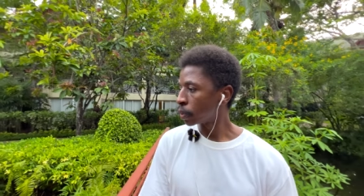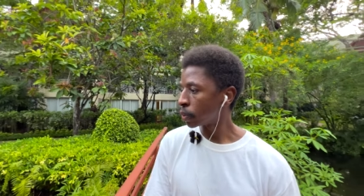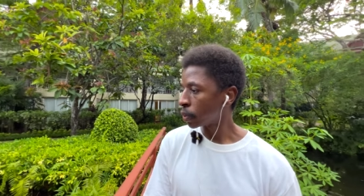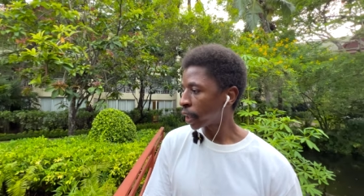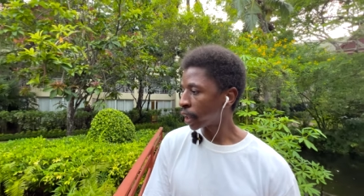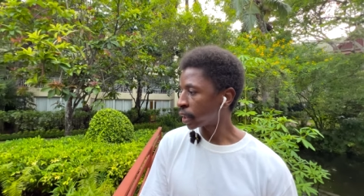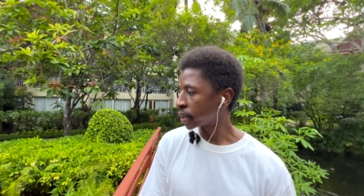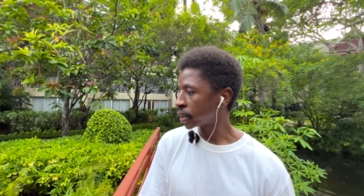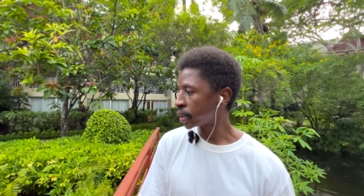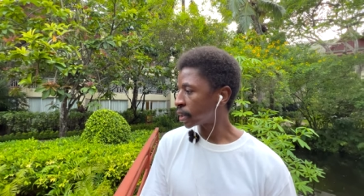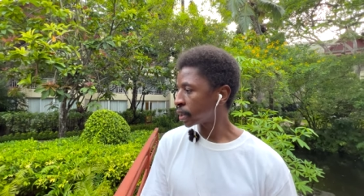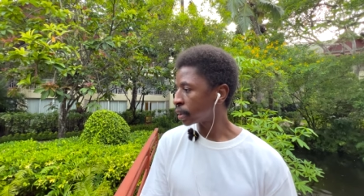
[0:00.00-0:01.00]

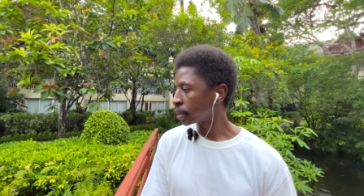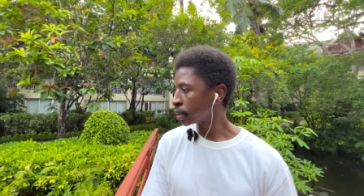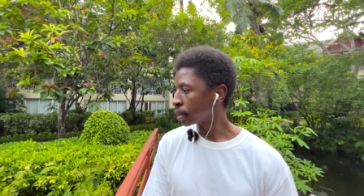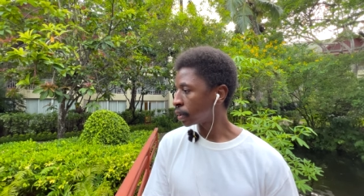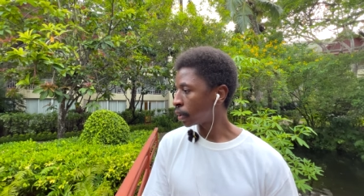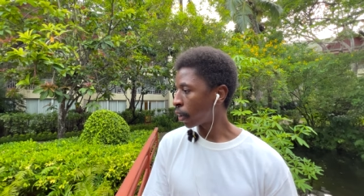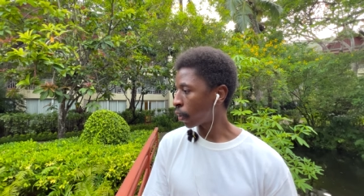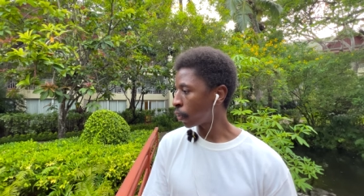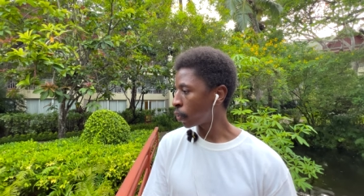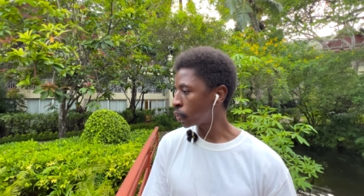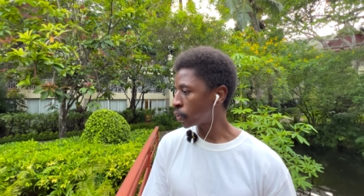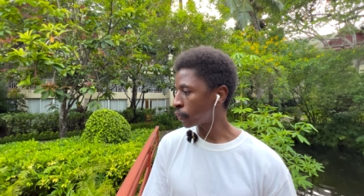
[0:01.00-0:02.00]
Wait, are
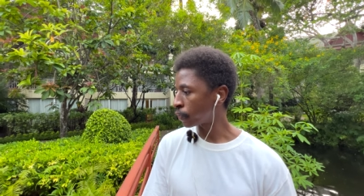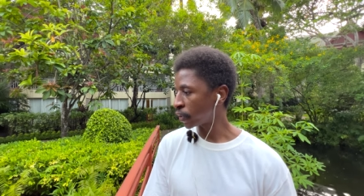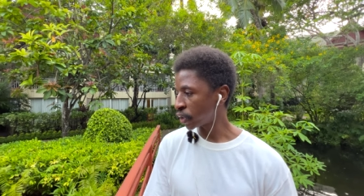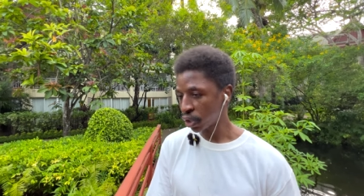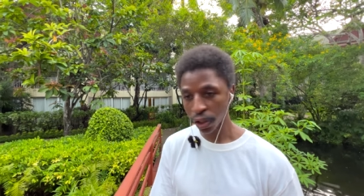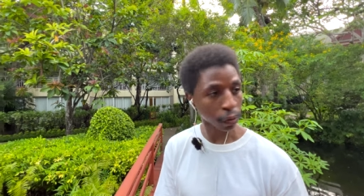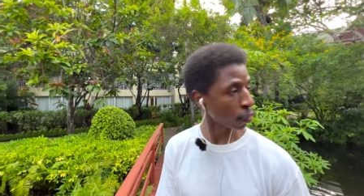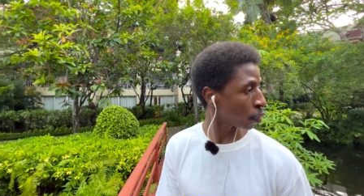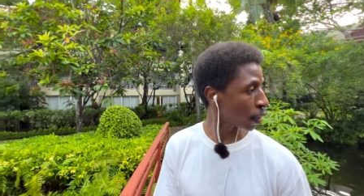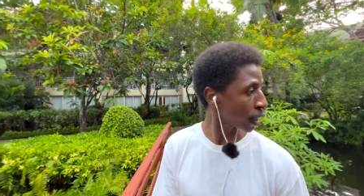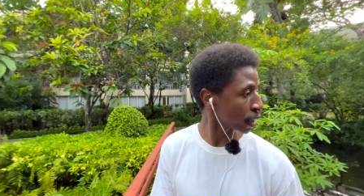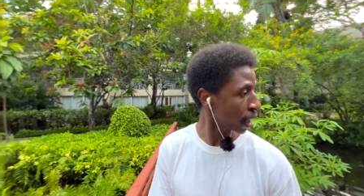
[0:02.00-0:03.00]
those fishes?
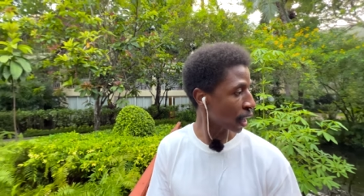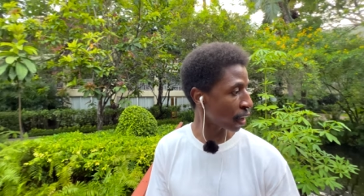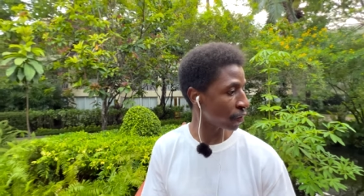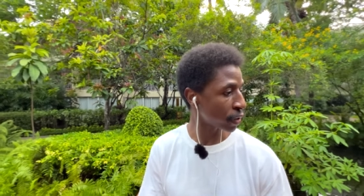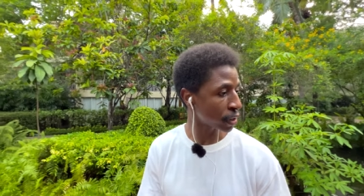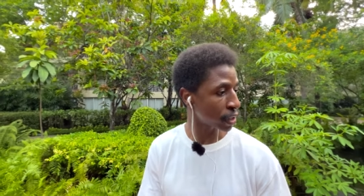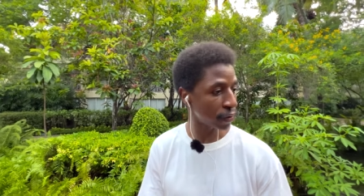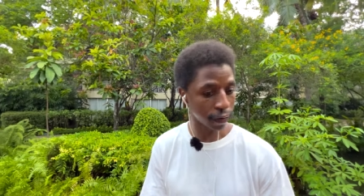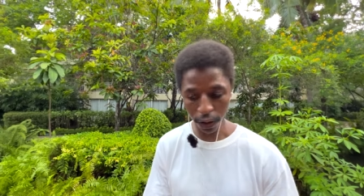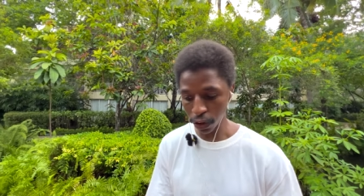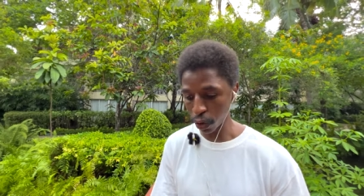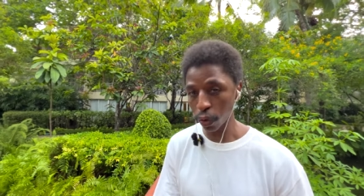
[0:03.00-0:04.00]
What? I haven't
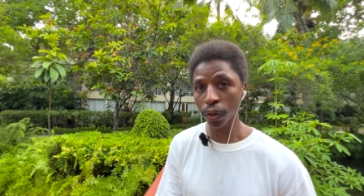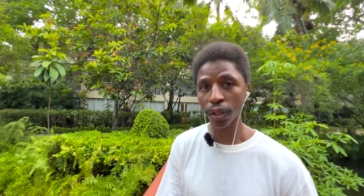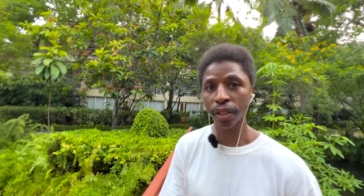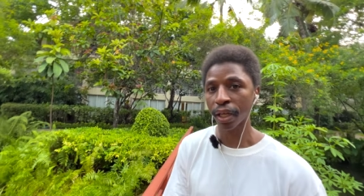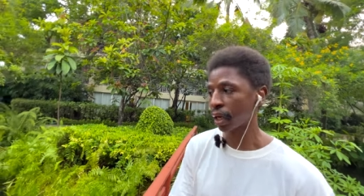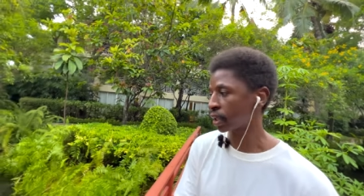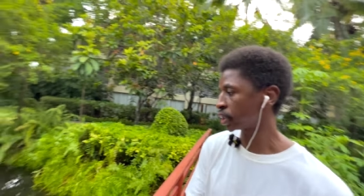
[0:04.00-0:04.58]
even noticed that.